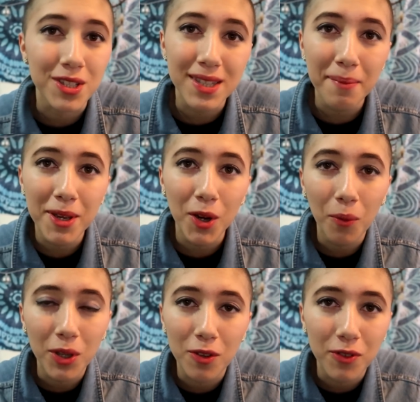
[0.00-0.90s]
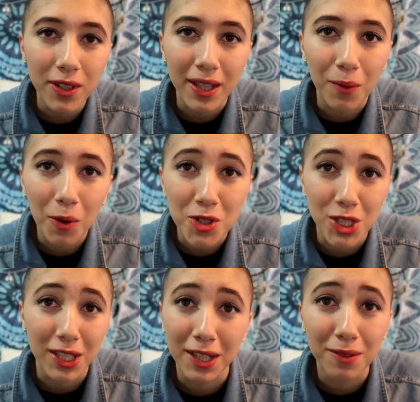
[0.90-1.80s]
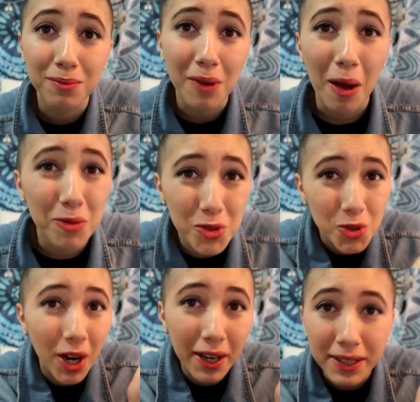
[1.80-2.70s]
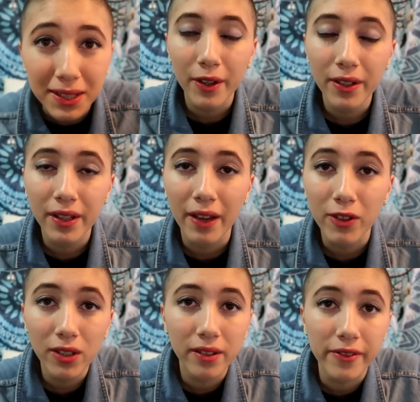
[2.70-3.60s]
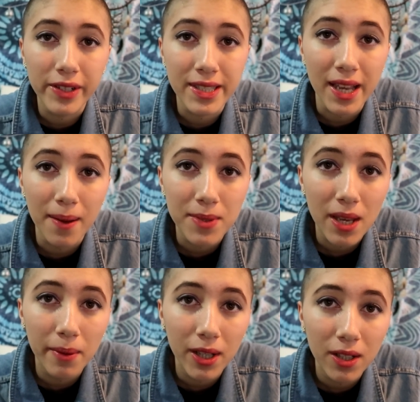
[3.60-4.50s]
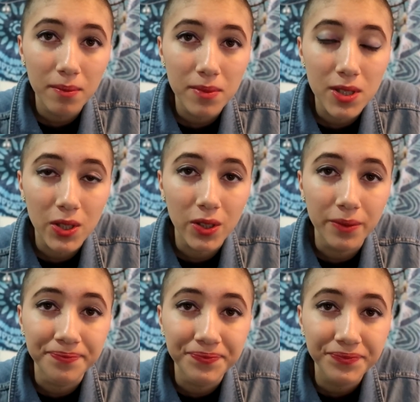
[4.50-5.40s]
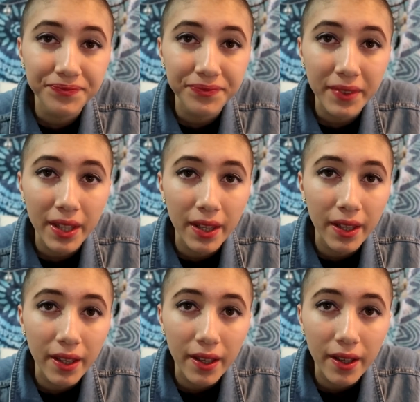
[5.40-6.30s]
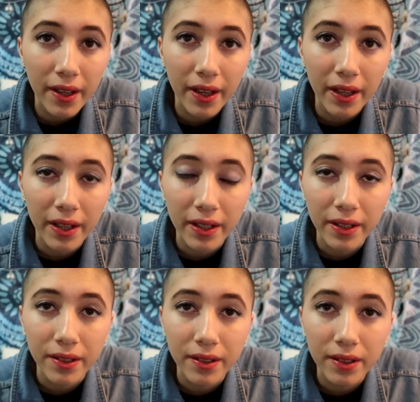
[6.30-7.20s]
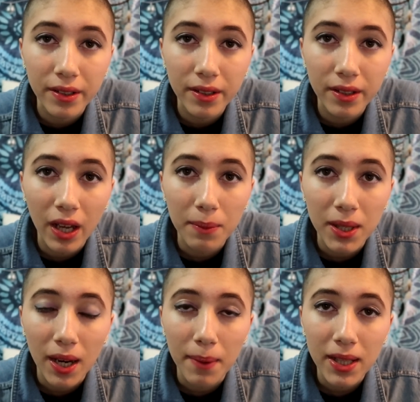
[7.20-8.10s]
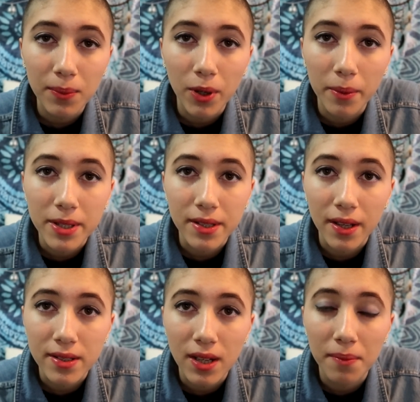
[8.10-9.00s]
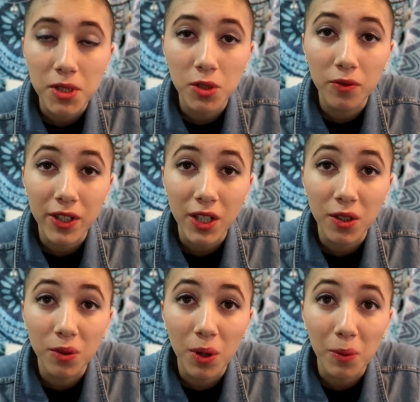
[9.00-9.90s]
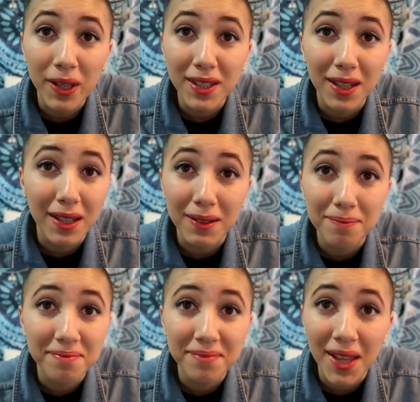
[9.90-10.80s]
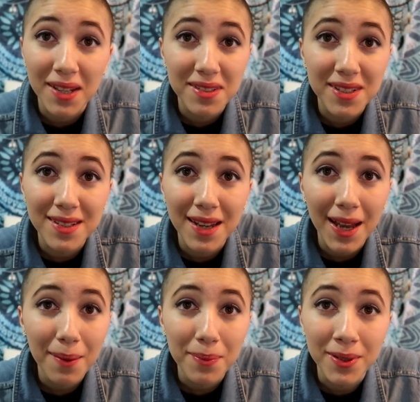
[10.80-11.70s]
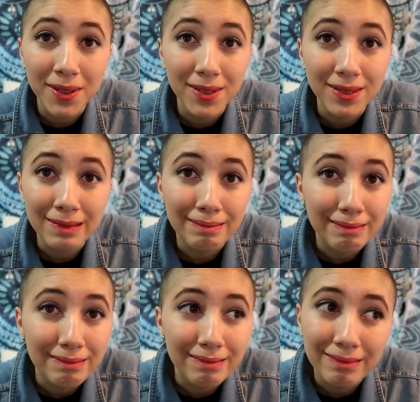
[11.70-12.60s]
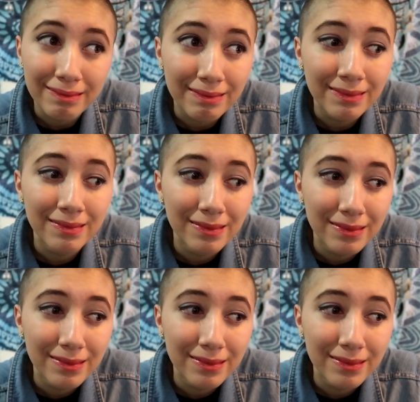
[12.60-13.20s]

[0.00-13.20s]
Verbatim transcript: Just let me know what you feel like watching and I'll try. I've got a lot of exams coming up, so I mean, I made the promise last time to do a video a week and that didn't happen.